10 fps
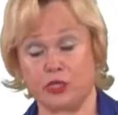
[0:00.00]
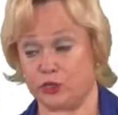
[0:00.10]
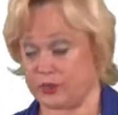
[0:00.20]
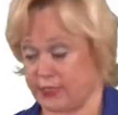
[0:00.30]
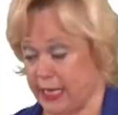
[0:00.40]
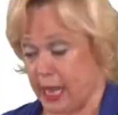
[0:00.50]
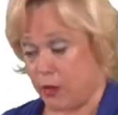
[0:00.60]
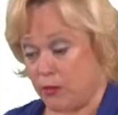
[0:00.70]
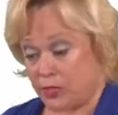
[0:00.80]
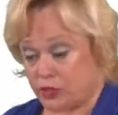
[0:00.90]
You see
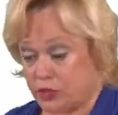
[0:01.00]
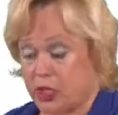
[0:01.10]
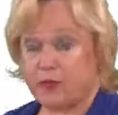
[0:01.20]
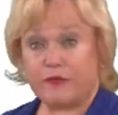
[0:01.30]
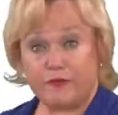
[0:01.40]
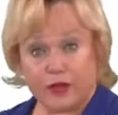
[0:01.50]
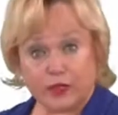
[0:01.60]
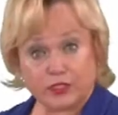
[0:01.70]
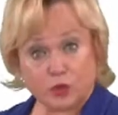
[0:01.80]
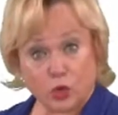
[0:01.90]
how much the
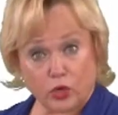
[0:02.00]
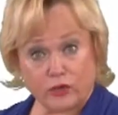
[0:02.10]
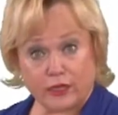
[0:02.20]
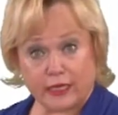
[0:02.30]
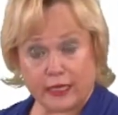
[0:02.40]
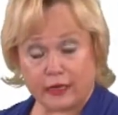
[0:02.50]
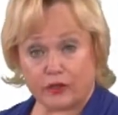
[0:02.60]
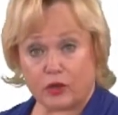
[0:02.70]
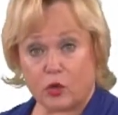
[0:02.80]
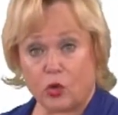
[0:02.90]
fund is worth at the end of the